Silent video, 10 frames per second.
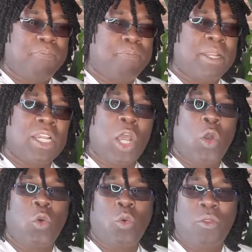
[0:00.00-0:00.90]

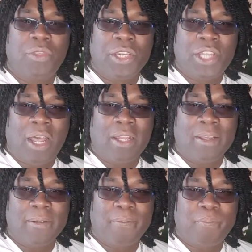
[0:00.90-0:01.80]
below the
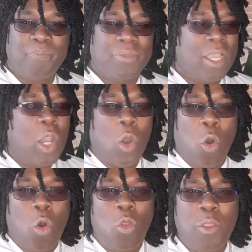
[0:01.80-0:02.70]
dollar.
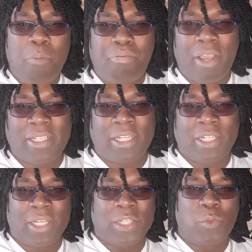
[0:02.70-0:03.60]
All the
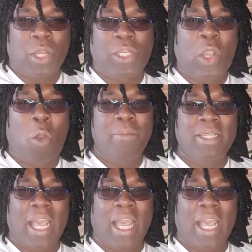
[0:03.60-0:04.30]
Brexiters were coming